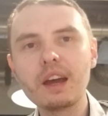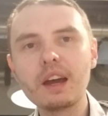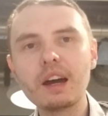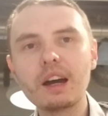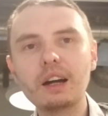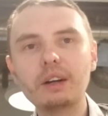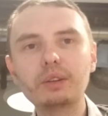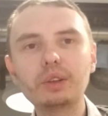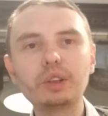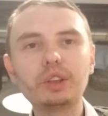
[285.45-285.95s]

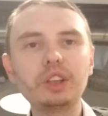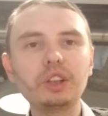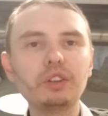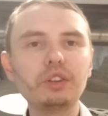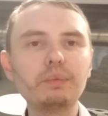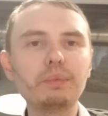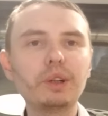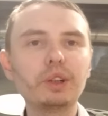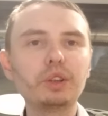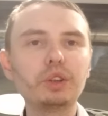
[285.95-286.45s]
I want to tell you
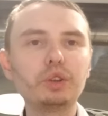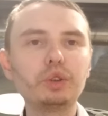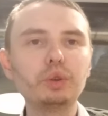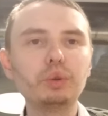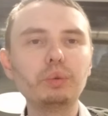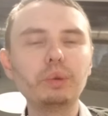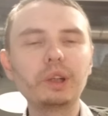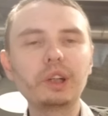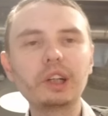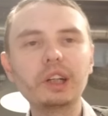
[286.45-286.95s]
about a
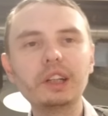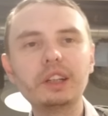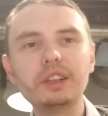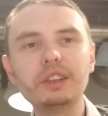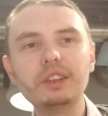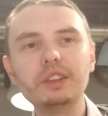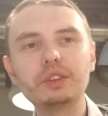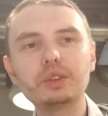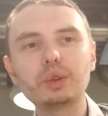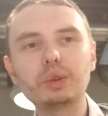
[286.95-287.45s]
tool we created
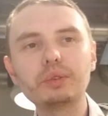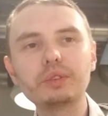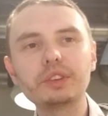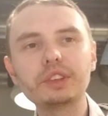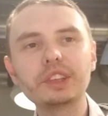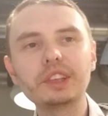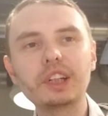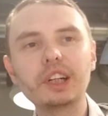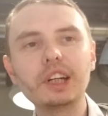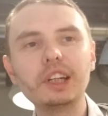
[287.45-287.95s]
that serves
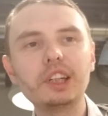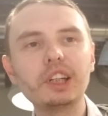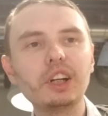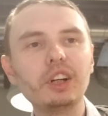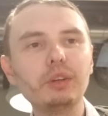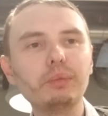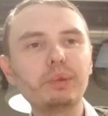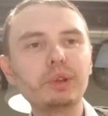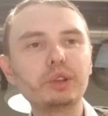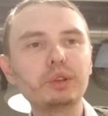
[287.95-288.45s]
as a great
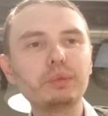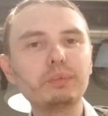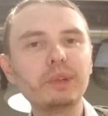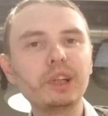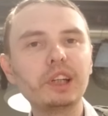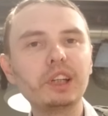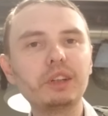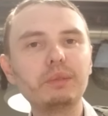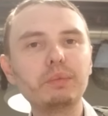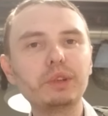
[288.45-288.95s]
helper to
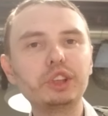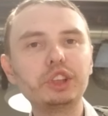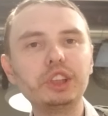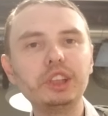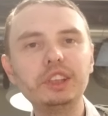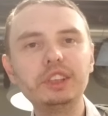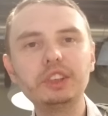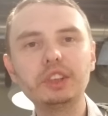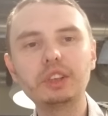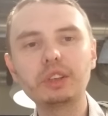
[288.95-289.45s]
make it much
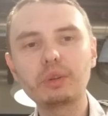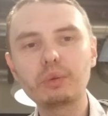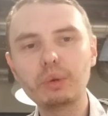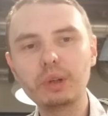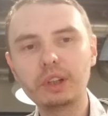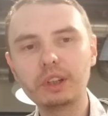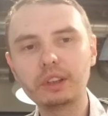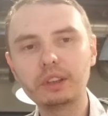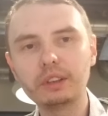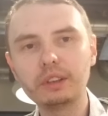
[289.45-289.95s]
easier and
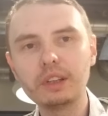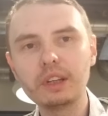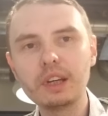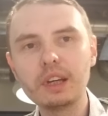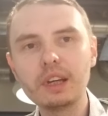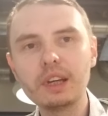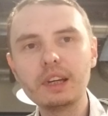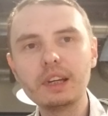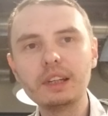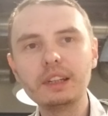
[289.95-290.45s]
quicker.
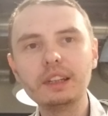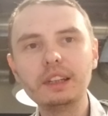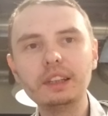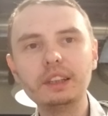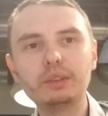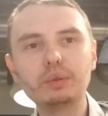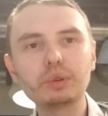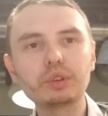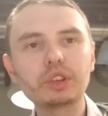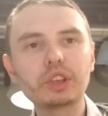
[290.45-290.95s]

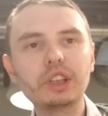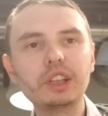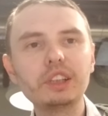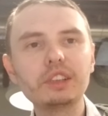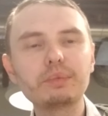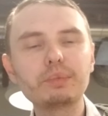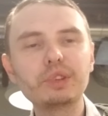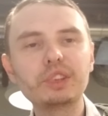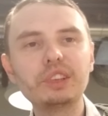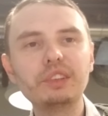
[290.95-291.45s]
It was created
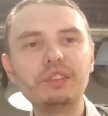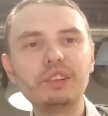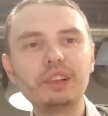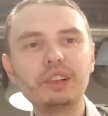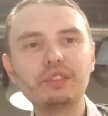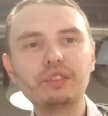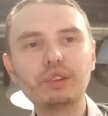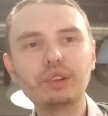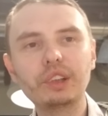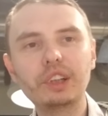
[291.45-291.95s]

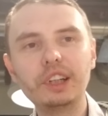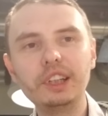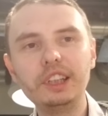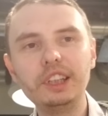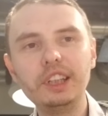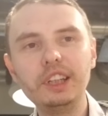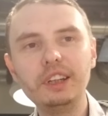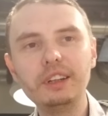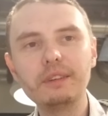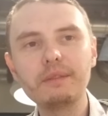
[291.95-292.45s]
specifically for IT.
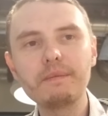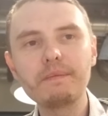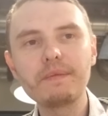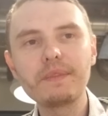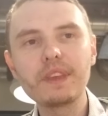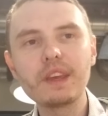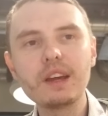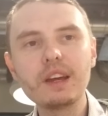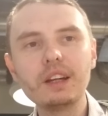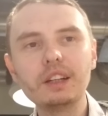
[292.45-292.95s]

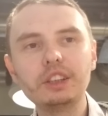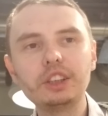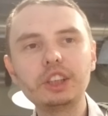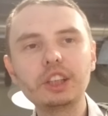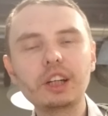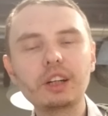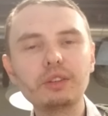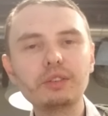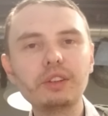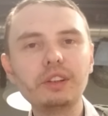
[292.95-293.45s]

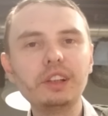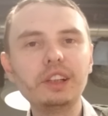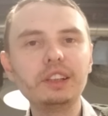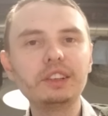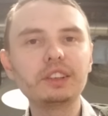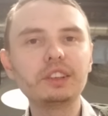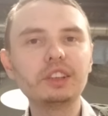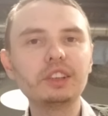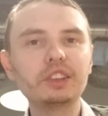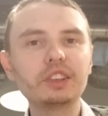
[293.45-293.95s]
Check out the
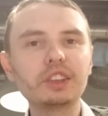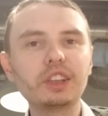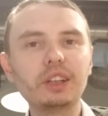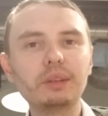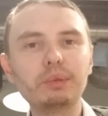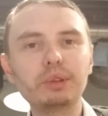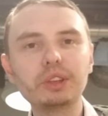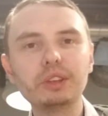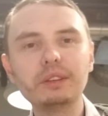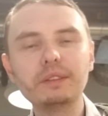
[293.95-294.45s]
links in the
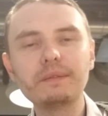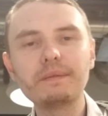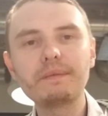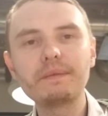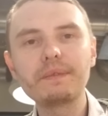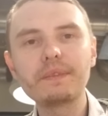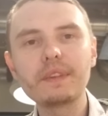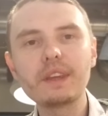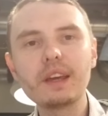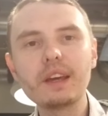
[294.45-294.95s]
description.
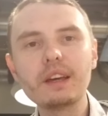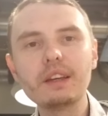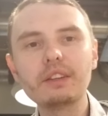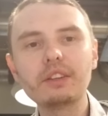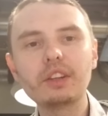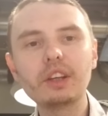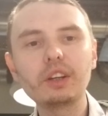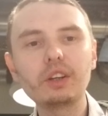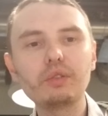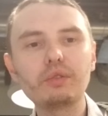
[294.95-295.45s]

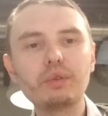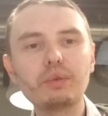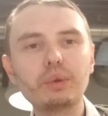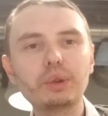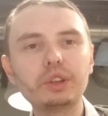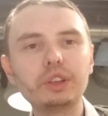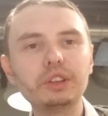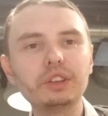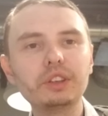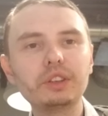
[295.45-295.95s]
Thank you for
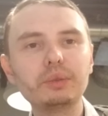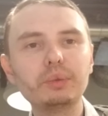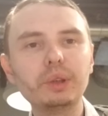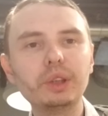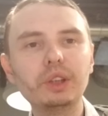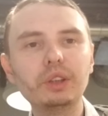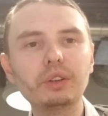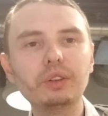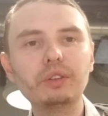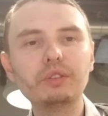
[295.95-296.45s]
watching this
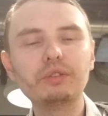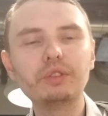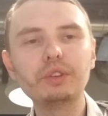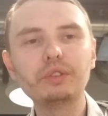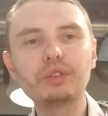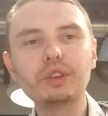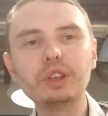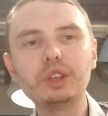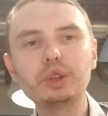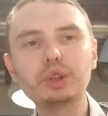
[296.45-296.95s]
video. Feel
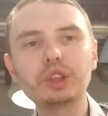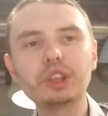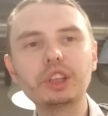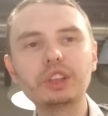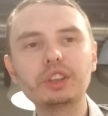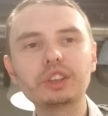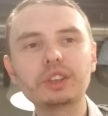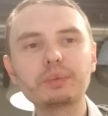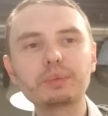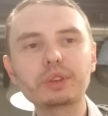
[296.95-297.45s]
free to share
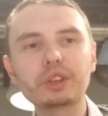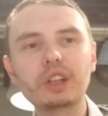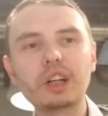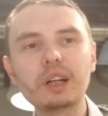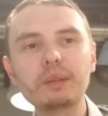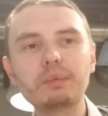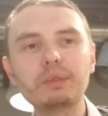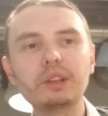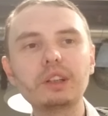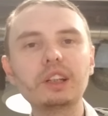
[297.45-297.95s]
and
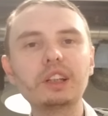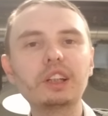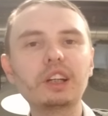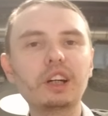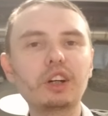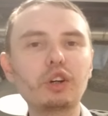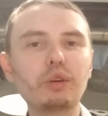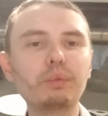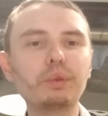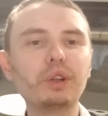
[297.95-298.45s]
subscribe, and I
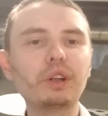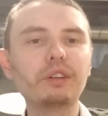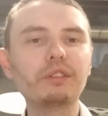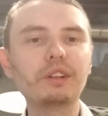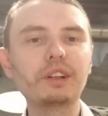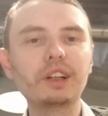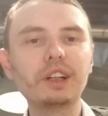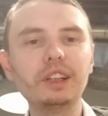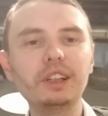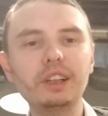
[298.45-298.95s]
hope you have a
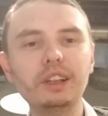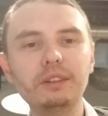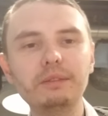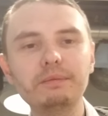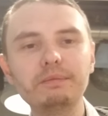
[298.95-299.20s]
great day.